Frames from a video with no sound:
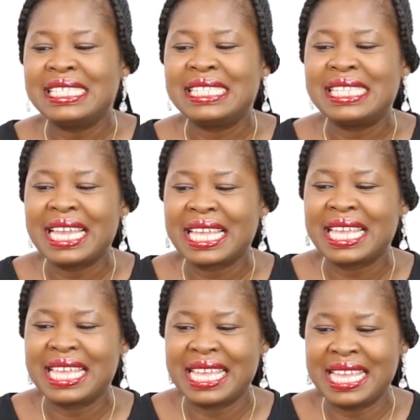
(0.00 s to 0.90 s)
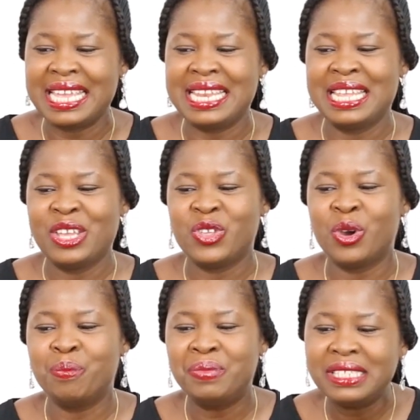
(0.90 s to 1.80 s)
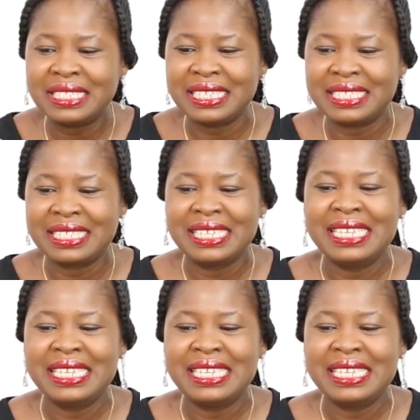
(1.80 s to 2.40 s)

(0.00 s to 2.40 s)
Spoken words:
stake in your business